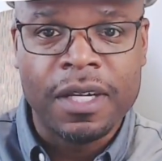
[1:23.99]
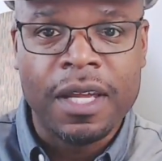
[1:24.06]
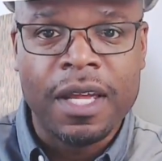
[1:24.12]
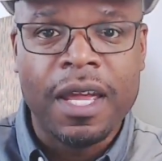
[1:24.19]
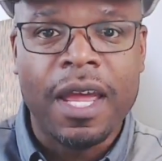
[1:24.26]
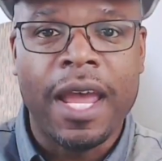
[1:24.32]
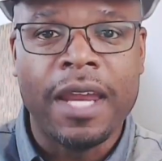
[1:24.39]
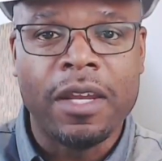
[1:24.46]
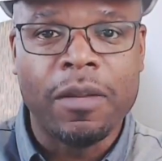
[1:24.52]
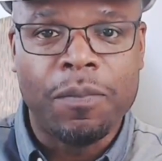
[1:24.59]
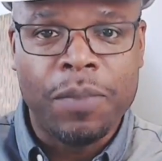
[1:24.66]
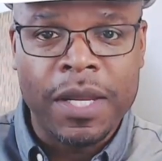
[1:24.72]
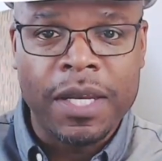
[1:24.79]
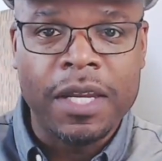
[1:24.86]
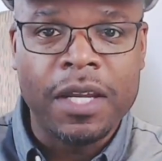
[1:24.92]
And
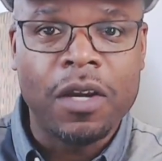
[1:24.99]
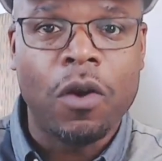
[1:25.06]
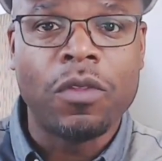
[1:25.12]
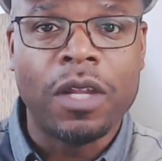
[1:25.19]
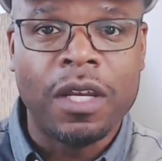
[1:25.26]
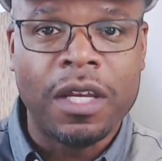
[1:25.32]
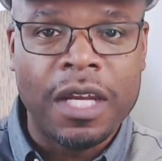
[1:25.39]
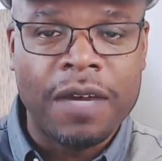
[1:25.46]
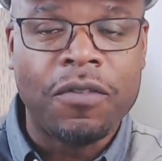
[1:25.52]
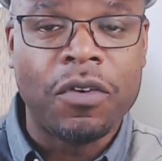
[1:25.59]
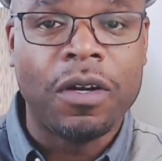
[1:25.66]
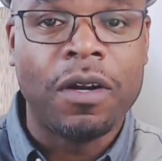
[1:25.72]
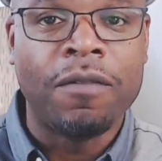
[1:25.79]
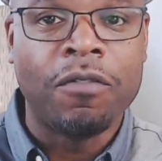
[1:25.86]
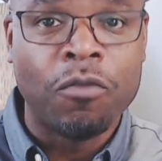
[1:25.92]
depending on the level
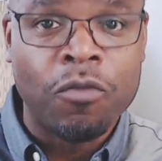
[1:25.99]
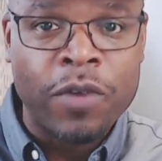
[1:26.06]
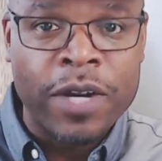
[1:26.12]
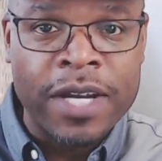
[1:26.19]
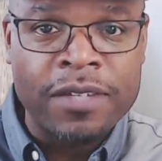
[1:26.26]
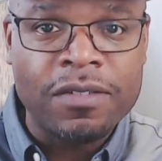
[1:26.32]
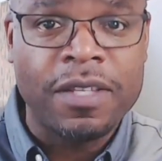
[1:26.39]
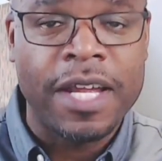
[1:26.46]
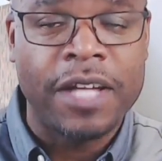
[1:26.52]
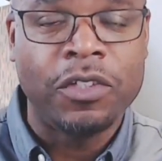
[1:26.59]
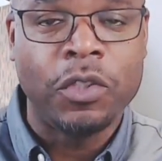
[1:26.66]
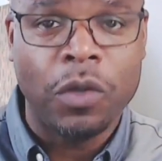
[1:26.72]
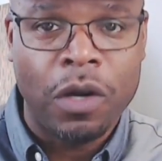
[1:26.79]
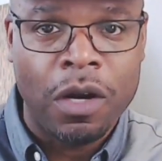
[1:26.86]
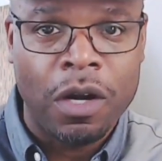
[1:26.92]
of risk that you
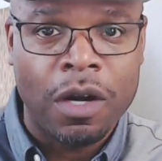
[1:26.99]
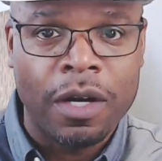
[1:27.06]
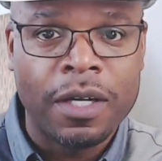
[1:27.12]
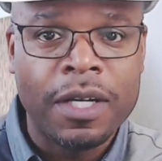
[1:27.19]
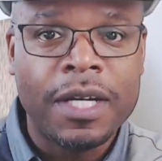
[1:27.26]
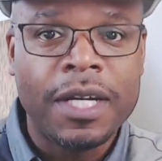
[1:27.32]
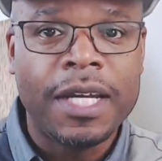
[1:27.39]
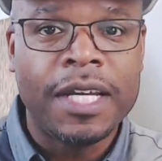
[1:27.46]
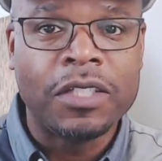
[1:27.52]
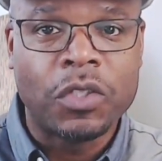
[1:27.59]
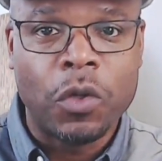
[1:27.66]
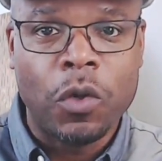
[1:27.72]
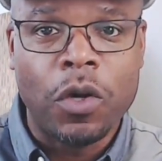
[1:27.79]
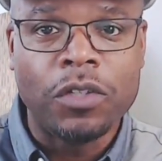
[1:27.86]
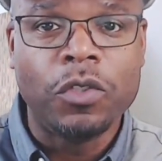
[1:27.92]
are, is going
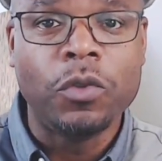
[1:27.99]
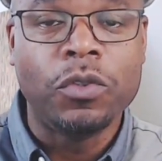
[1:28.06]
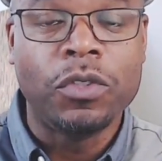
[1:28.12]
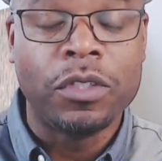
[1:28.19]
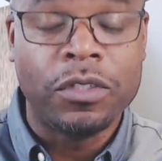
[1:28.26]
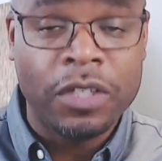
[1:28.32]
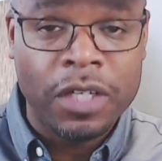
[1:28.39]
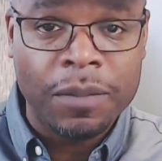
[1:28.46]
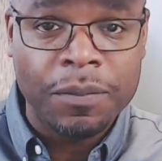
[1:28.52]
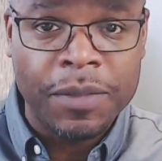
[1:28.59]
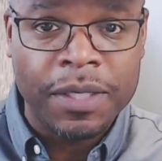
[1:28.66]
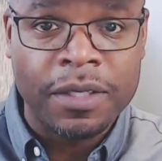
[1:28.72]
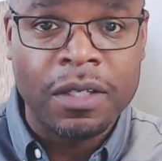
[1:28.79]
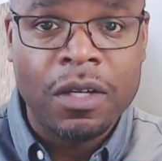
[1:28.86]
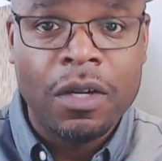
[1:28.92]
to determine
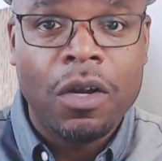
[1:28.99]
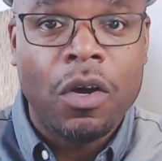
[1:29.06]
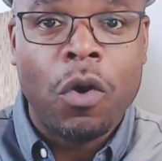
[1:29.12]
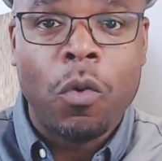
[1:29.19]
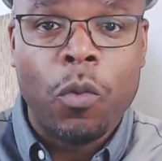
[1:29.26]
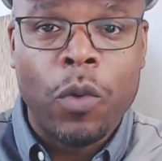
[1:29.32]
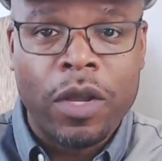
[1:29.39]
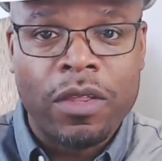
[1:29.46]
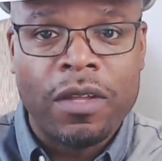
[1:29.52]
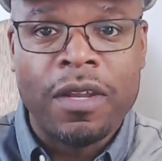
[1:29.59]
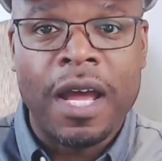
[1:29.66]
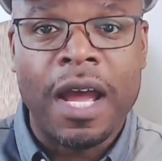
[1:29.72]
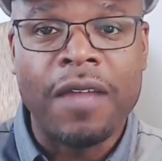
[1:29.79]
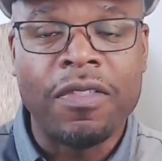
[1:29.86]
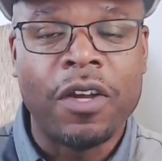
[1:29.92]
on whether or not
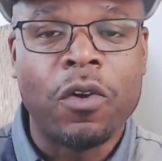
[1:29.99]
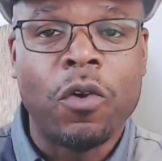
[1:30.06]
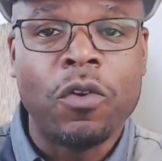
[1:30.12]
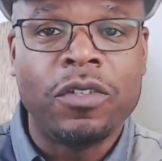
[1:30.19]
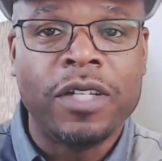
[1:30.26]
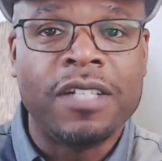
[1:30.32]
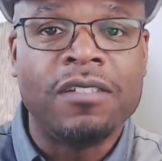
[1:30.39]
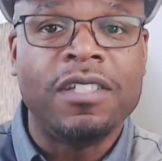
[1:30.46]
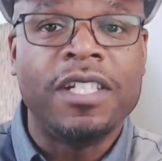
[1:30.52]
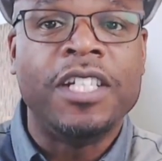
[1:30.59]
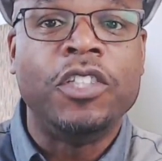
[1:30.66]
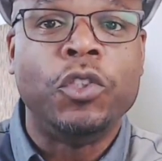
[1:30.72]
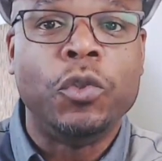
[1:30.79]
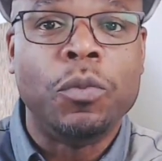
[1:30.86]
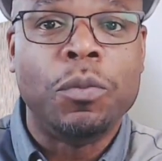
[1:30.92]
they're going to extend you
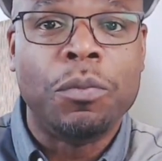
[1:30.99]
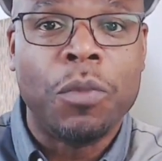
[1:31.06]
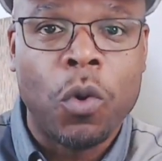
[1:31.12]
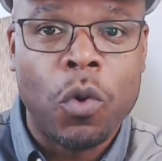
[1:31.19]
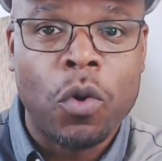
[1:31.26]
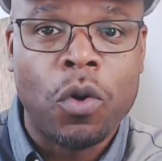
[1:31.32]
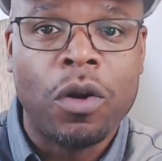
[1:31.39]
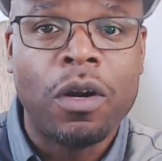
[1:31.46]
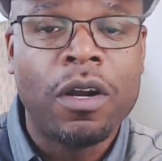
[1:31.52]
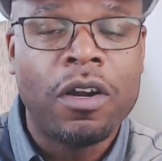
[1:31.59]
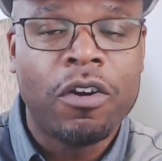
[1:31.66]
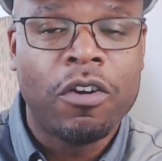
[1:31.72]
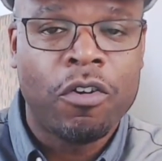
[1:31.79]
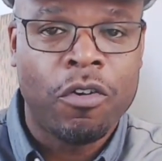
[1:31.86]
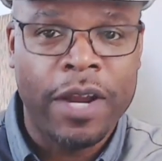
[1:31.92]
more
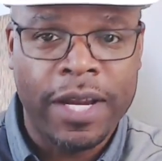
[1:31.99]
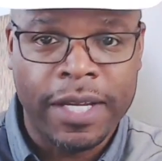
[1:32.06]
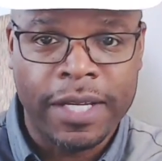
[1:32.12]
credit.